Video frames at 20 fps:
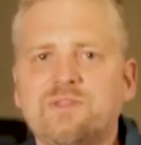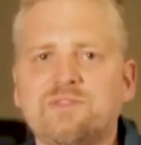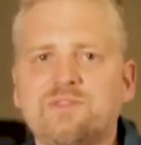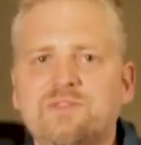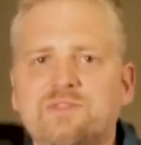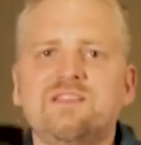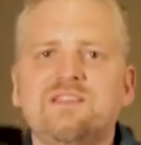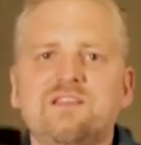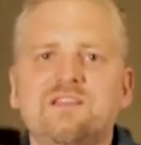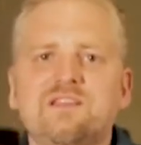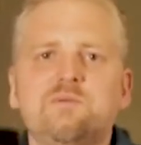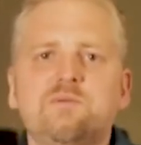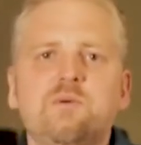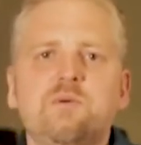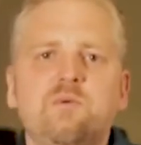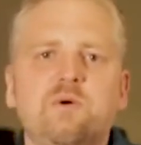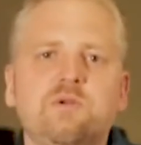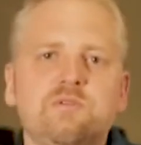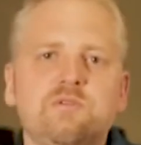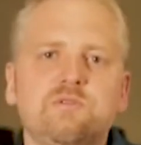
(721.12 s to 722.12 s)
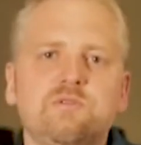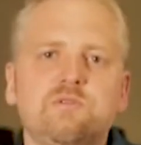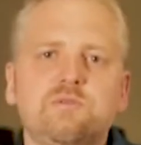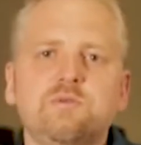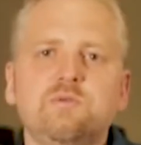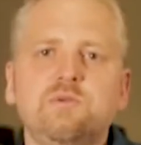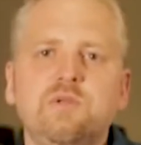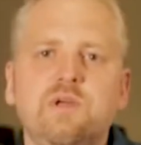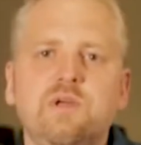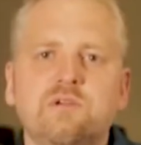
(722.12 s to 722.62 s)
thing that we want to do
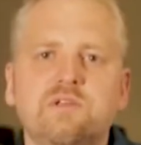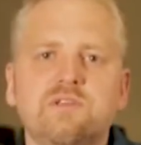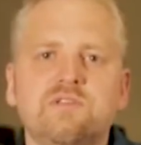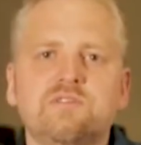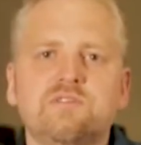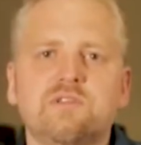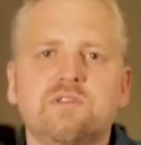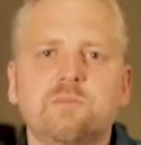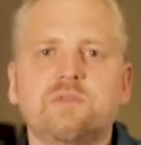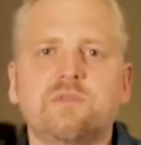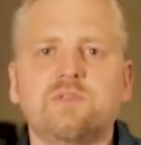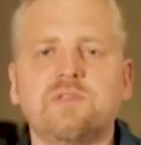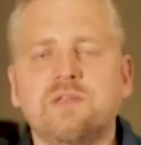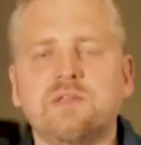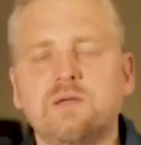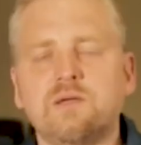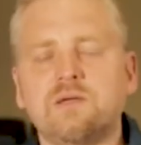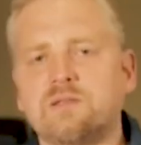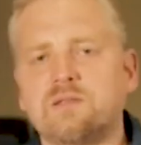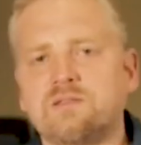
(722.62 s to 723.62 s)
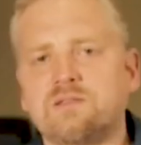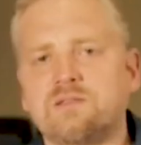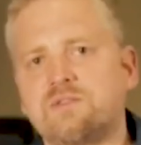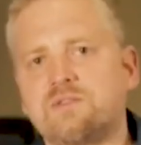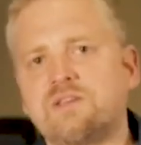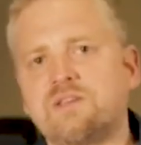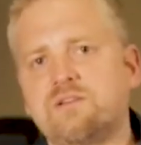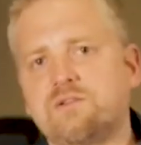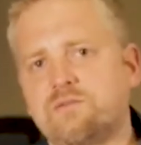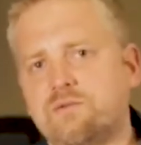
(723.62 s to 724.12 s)
there is something
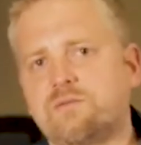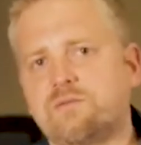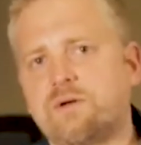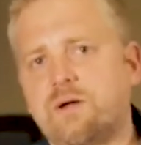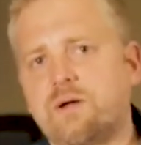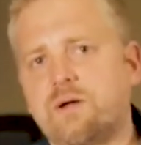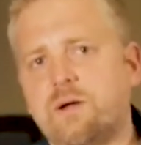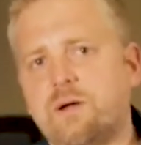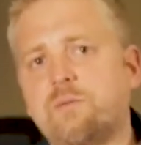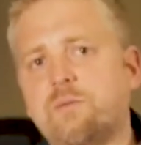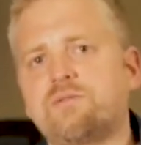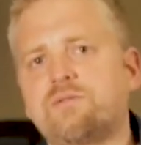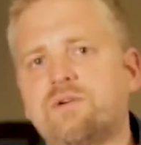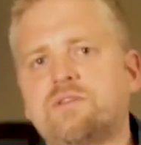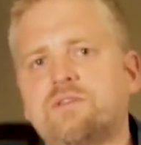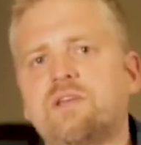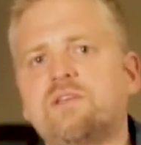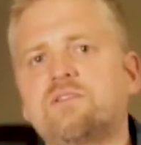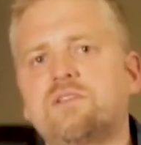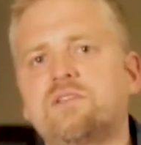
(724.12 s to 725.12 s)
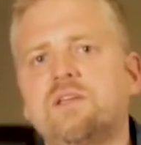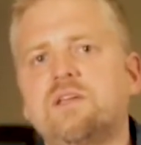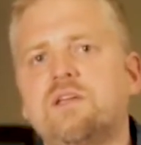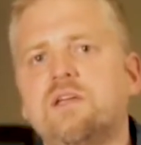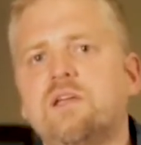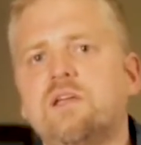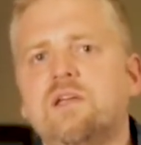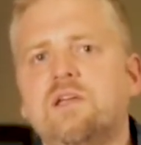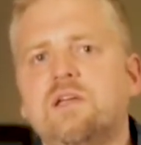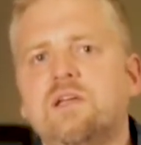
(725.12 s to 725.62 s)
I would say fantastic,
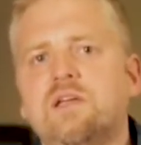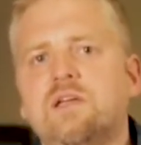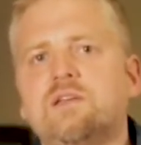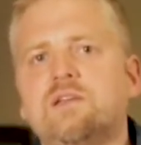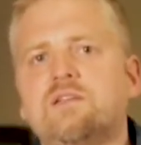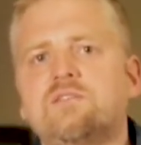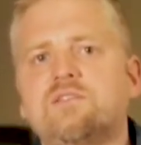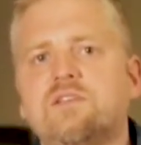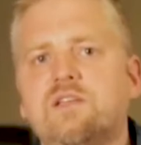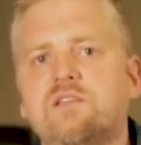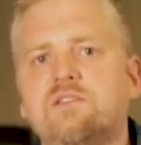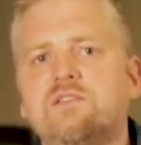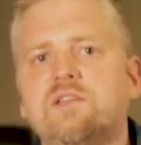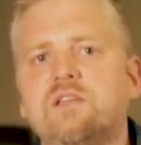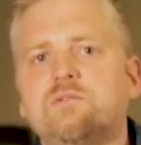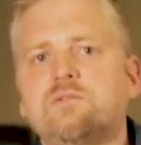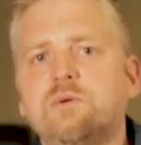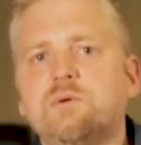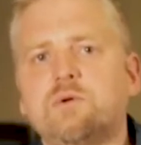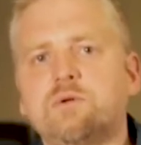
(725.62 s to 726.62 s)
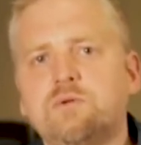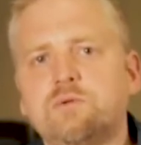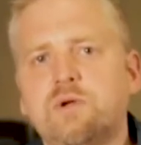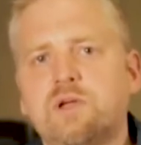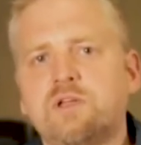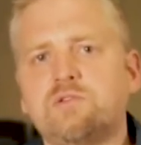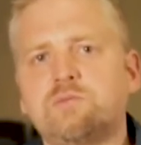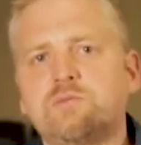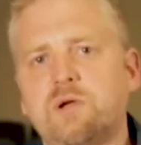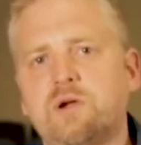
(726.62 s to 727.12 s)
in a sense that we want to
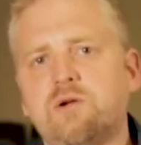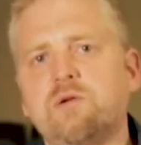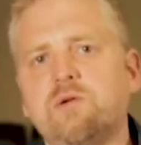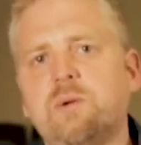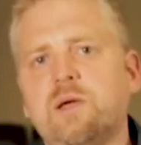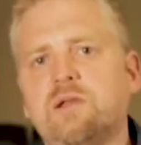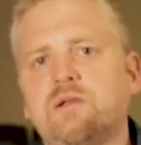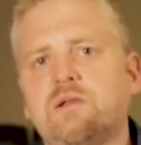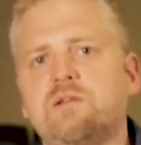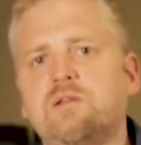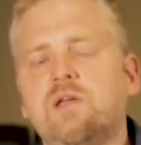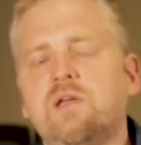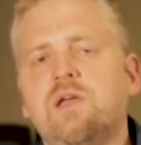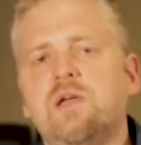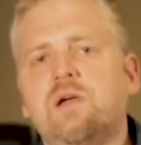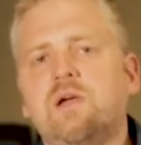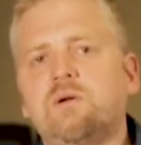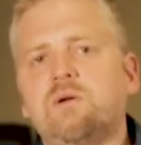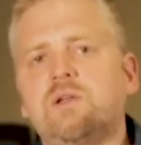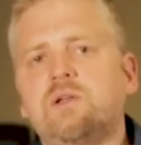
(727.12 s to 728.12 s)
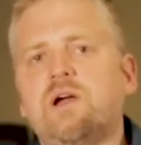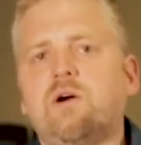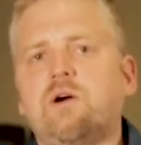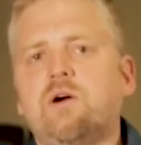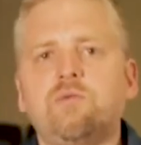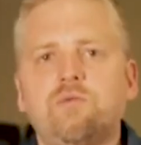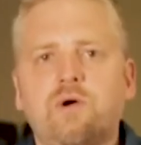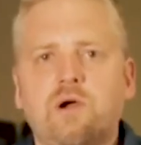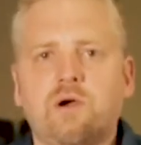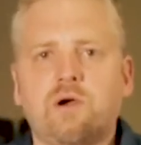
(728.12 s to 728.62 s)
experiment with how
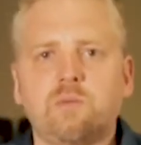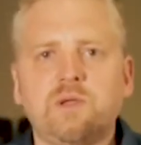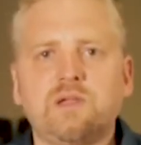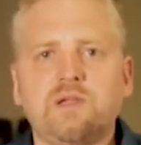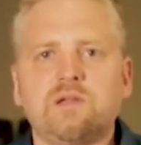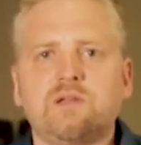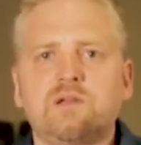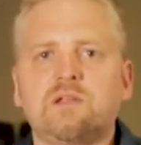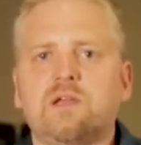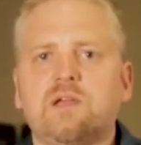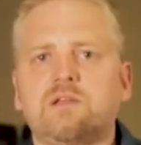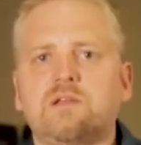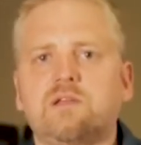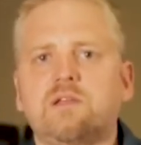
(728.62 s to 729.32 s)
far we can get